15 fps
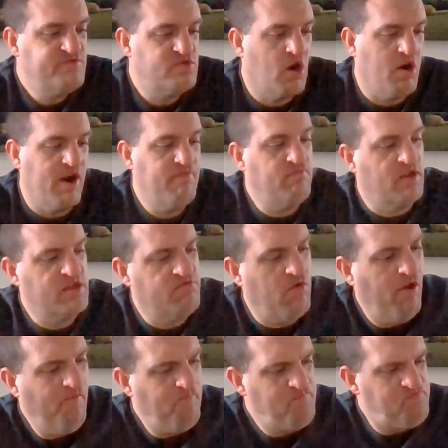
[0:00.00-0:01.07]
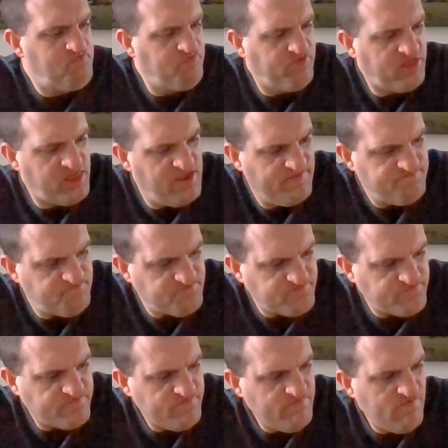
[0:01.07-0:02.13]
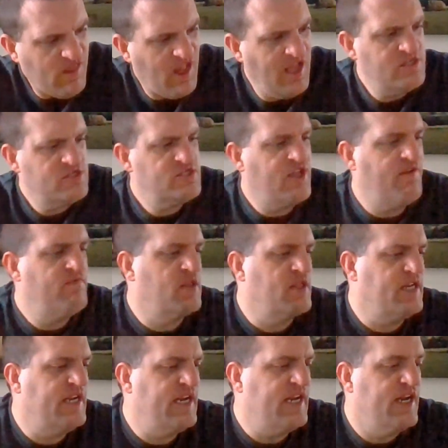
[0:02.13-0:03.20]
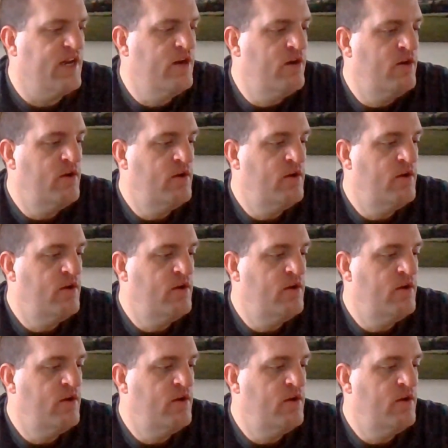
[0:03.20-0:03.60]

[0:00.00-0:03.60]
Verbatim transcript: All right, once full. There's definitely,